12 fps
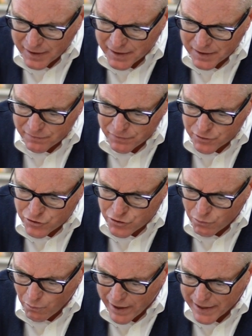in verse
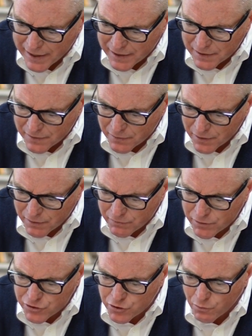20. Look at
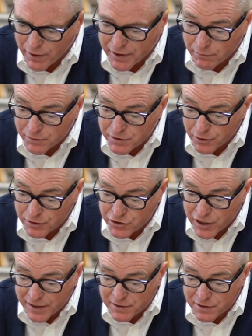verse 20. We're still in
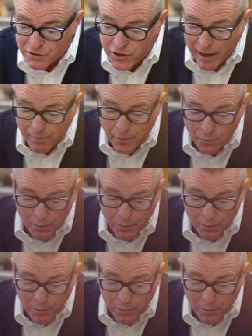Genesis chapter